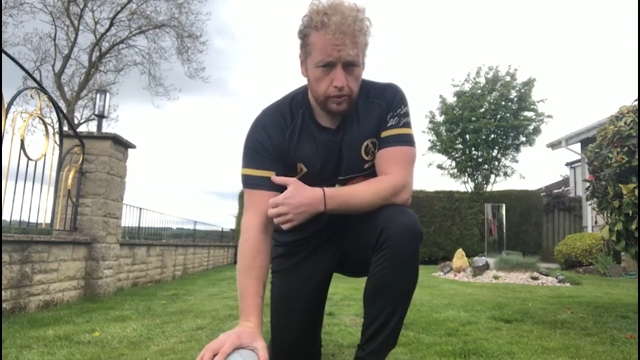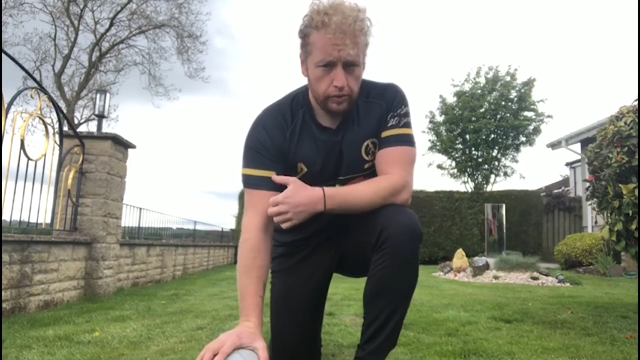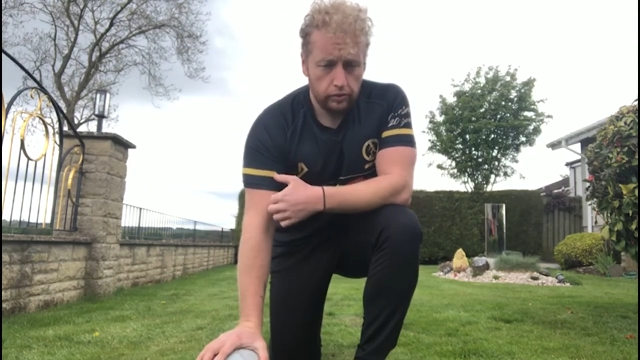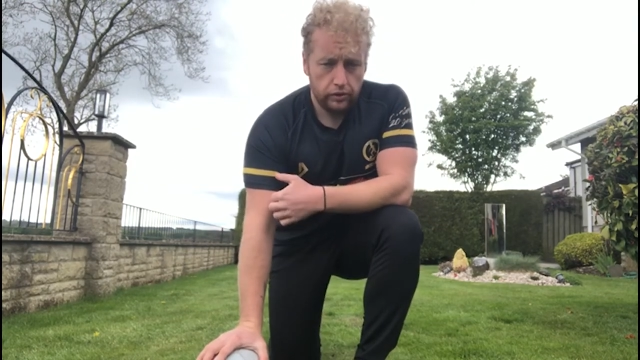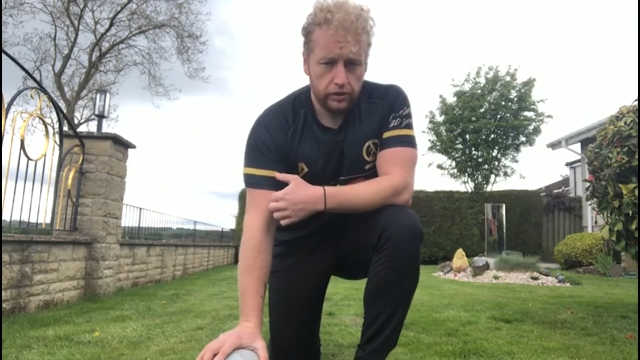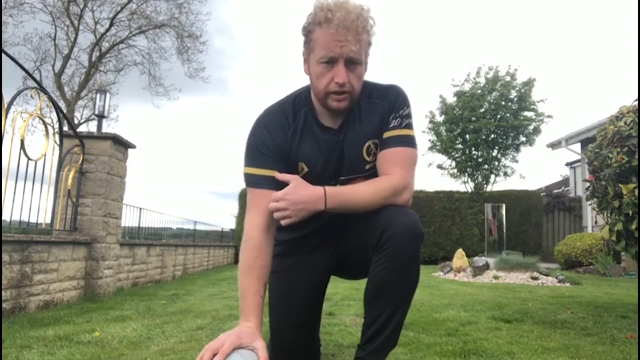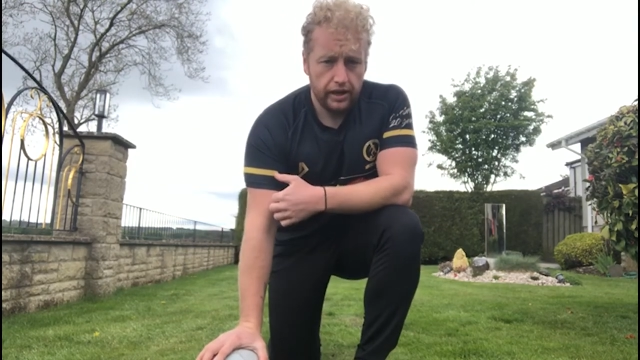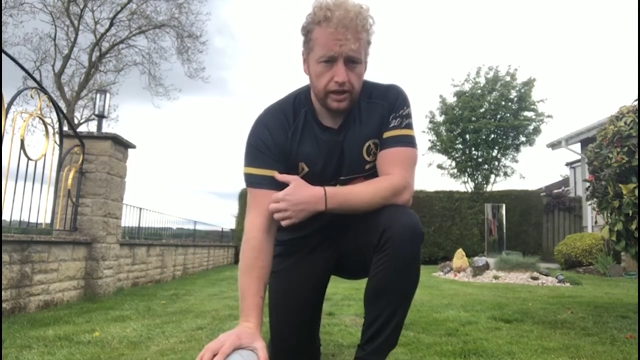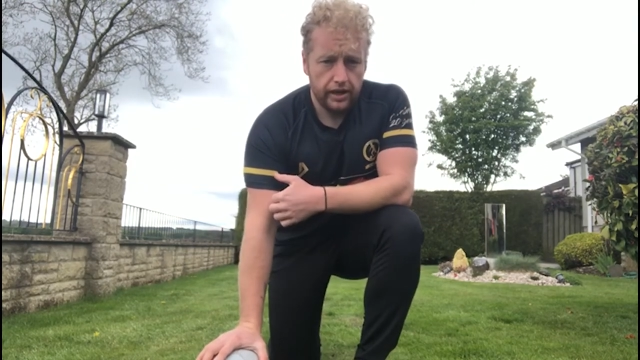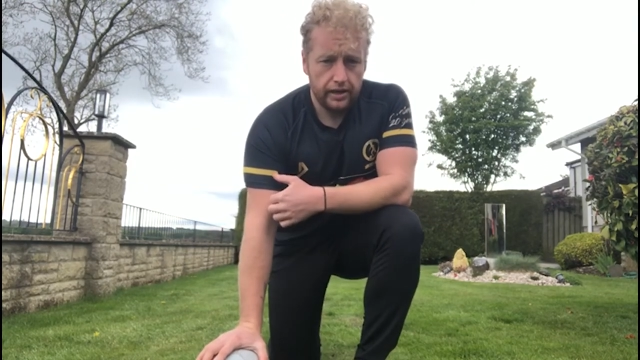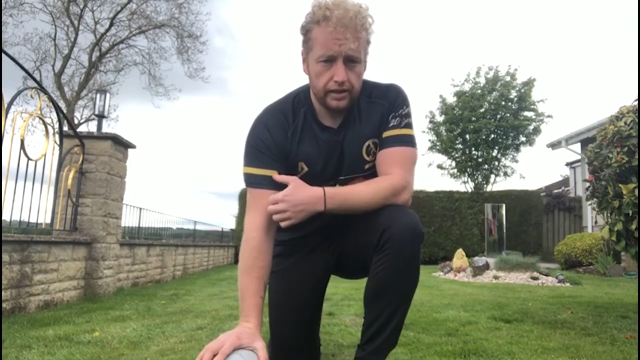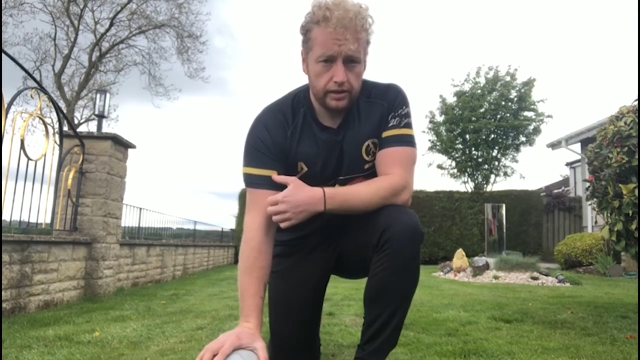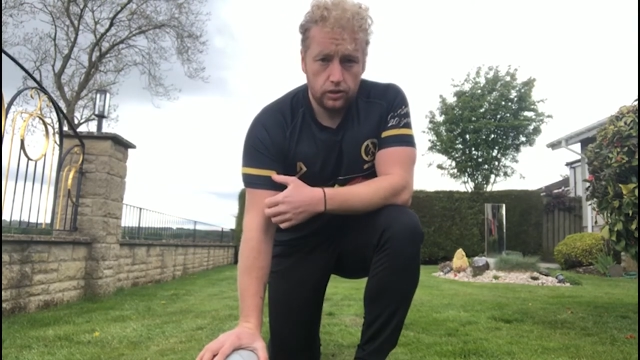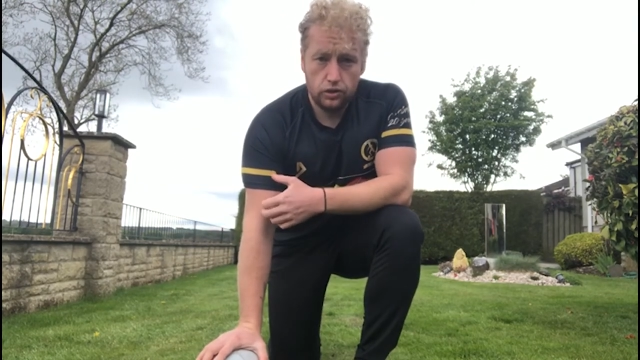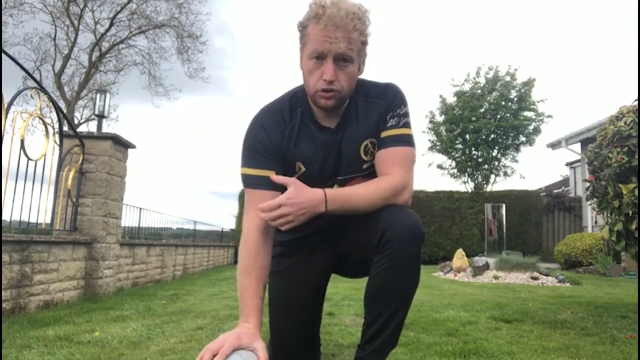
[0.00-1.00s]
we looked
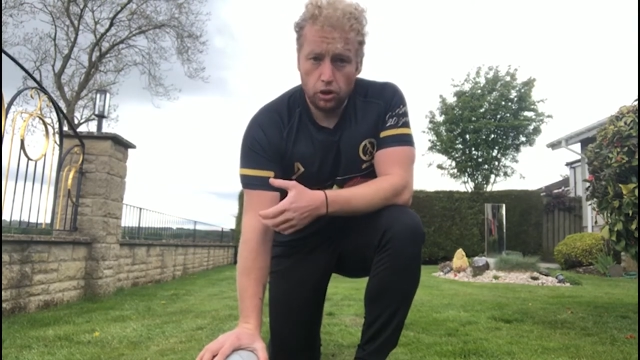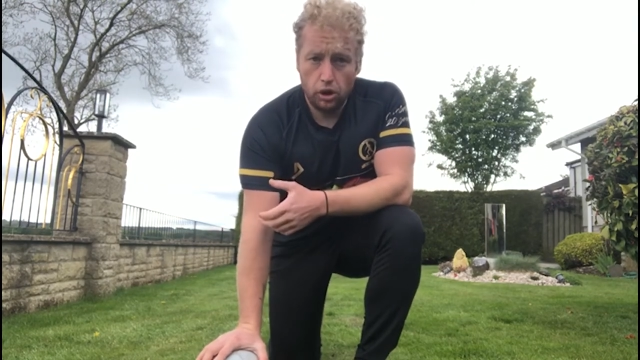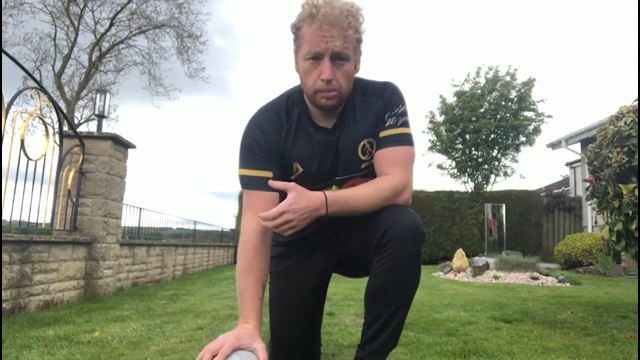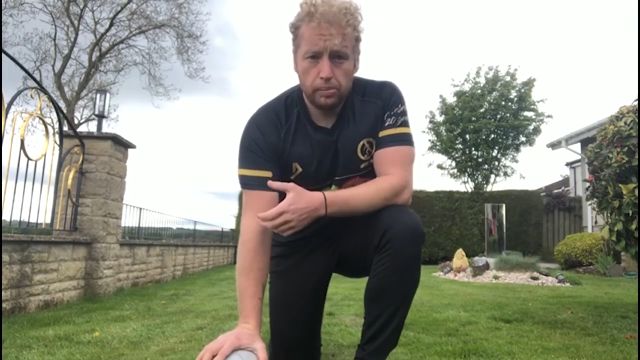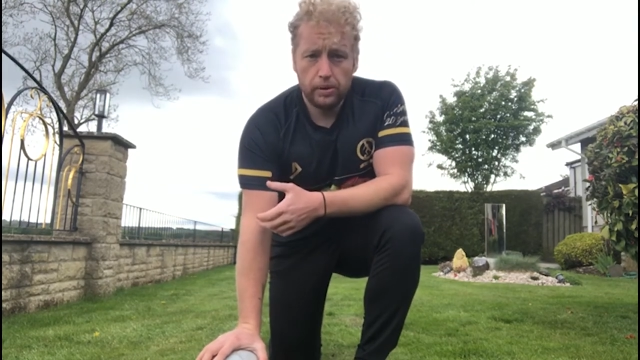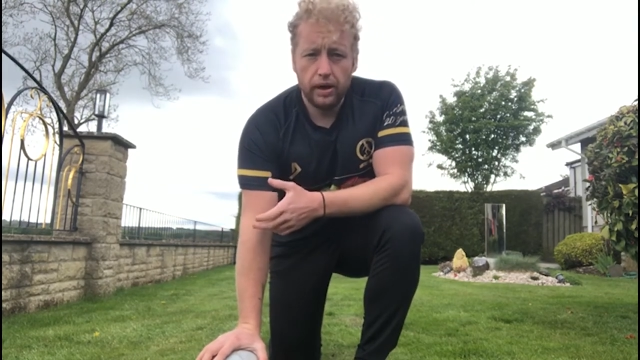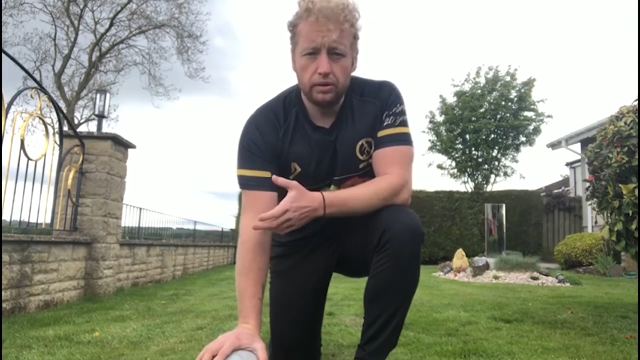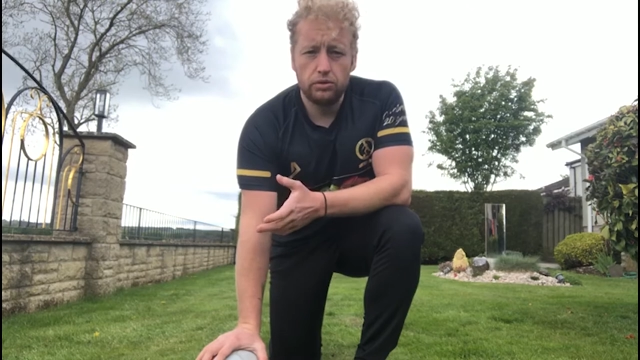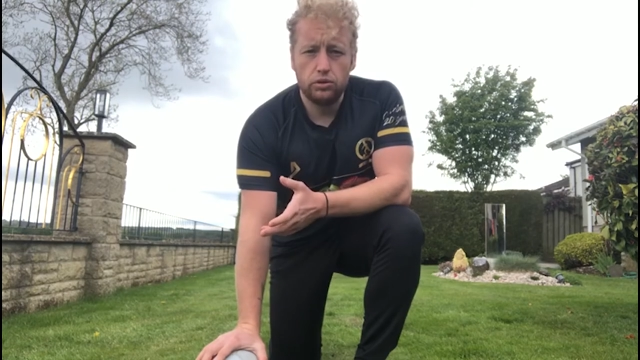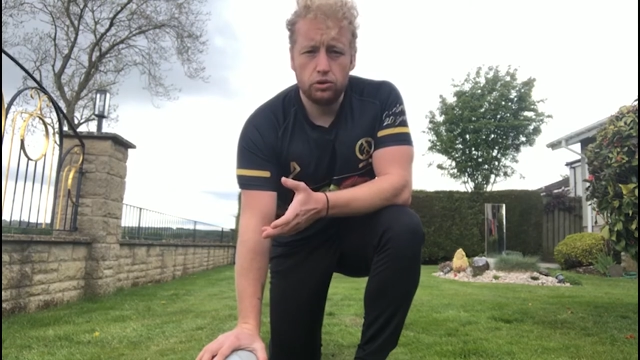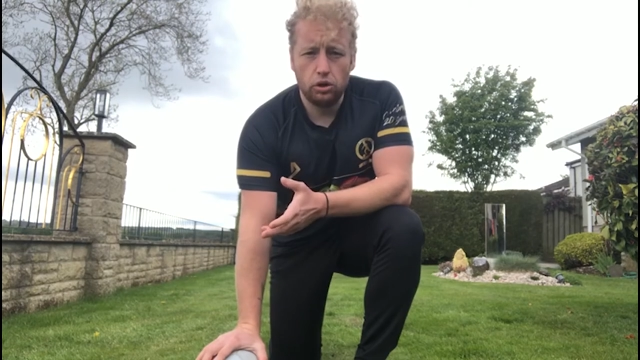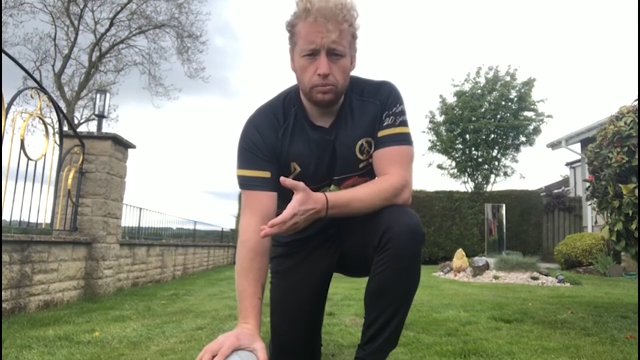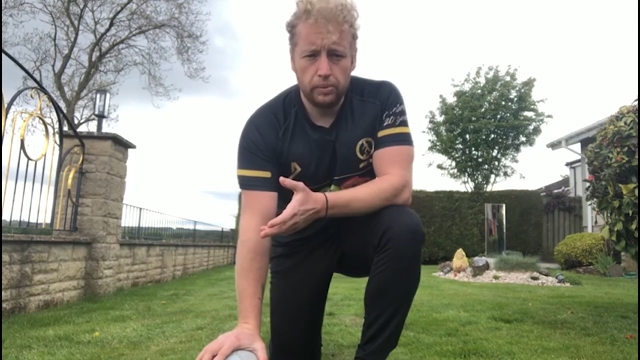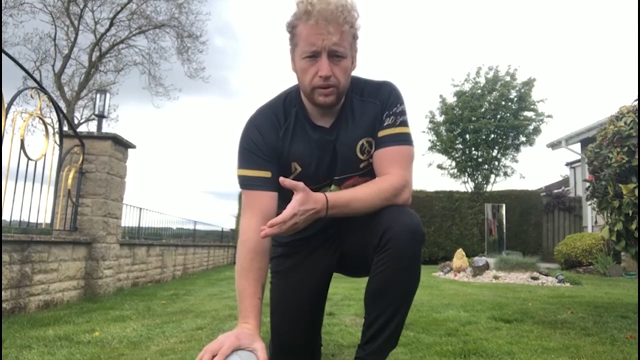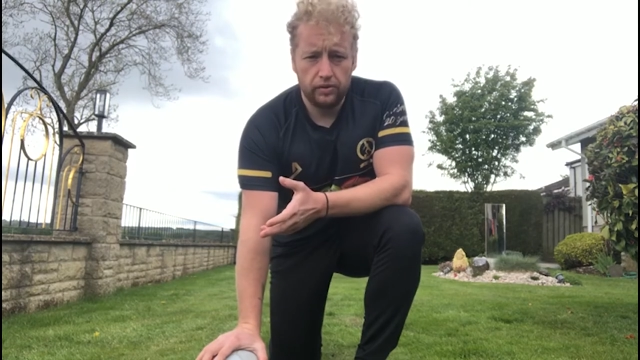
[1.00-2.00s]
at the chop, how to
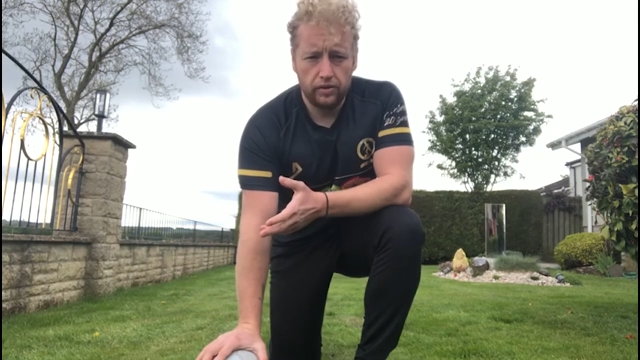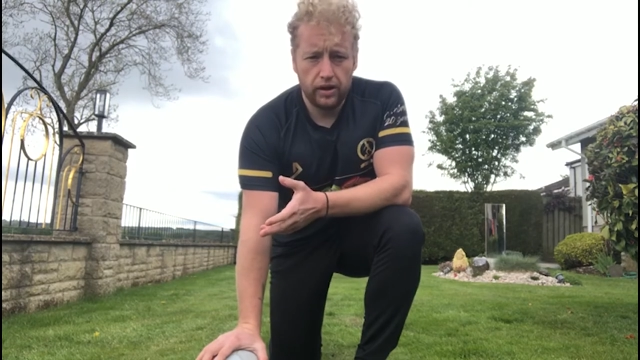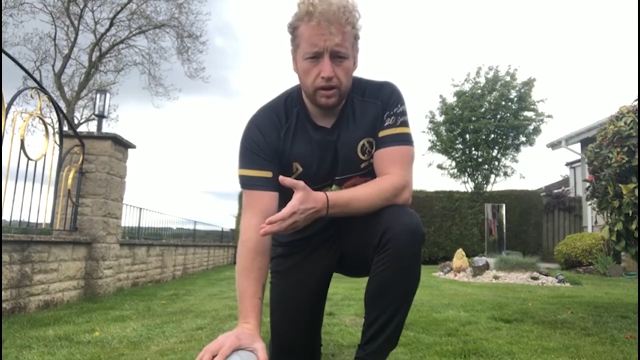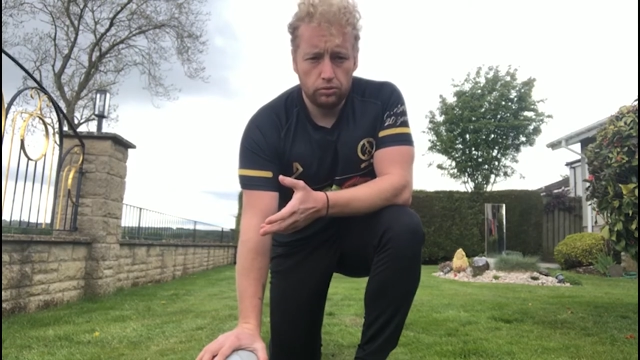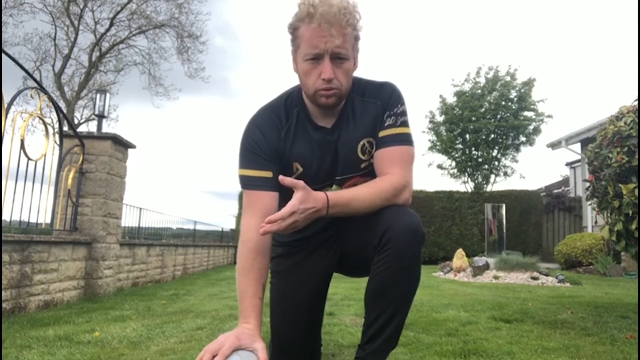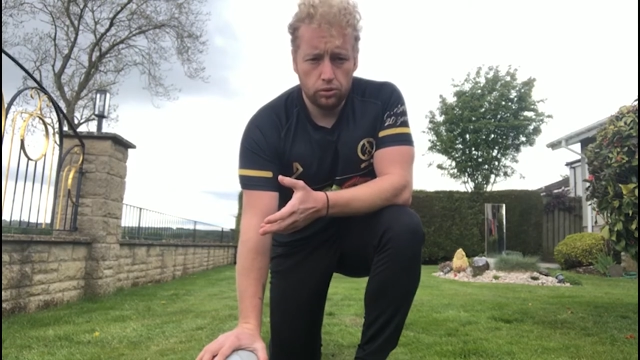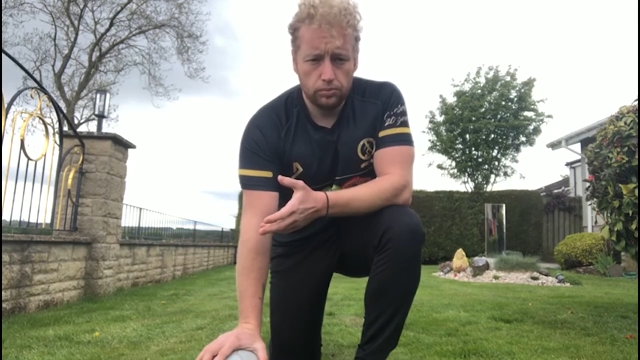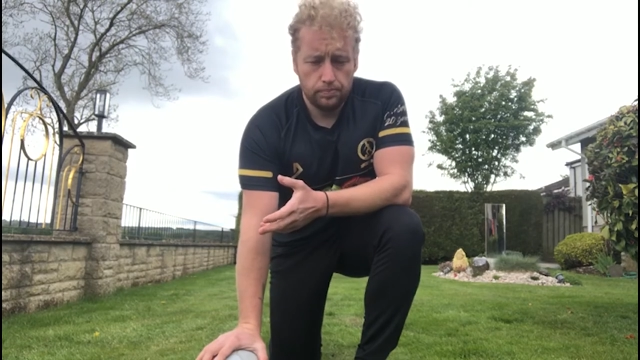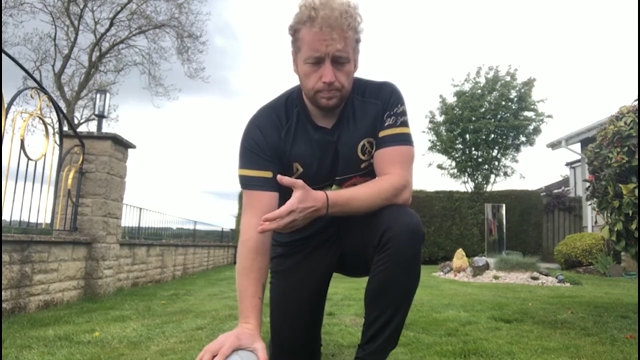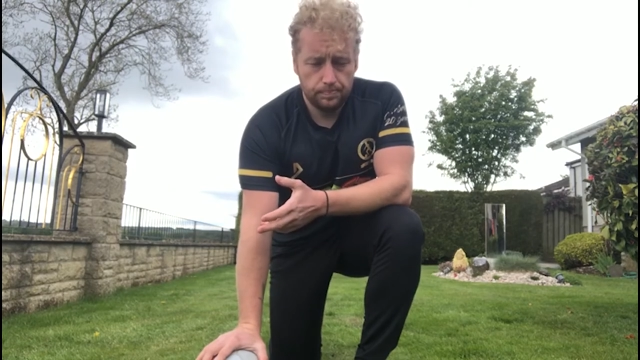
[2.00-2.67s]
chop like Ronaldo.